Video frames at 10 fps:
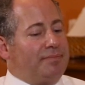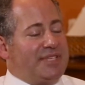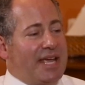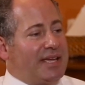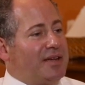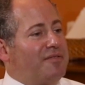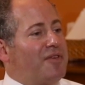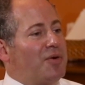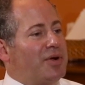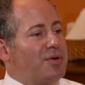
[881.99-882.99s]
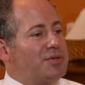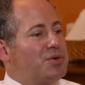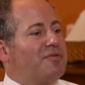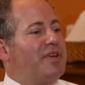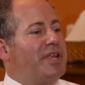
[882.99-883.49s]
taking photos
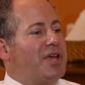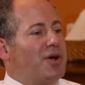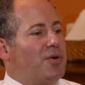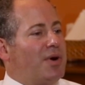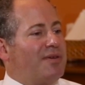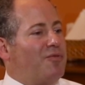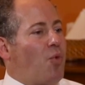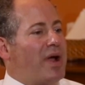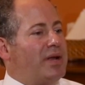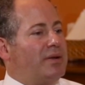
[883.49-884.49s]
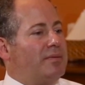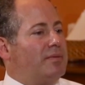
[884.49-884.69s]
or video of what